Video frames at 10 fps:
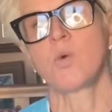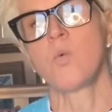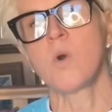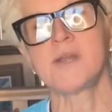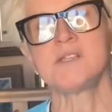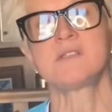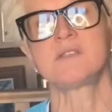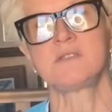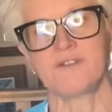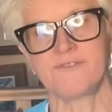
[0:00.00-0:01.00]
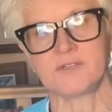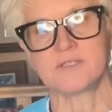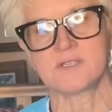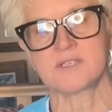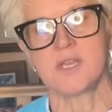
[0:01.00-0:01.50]
what is the
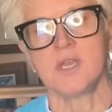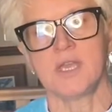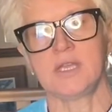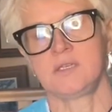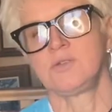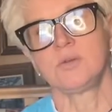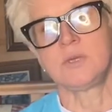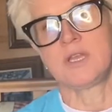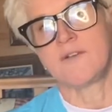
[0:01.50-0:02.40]
difference in doing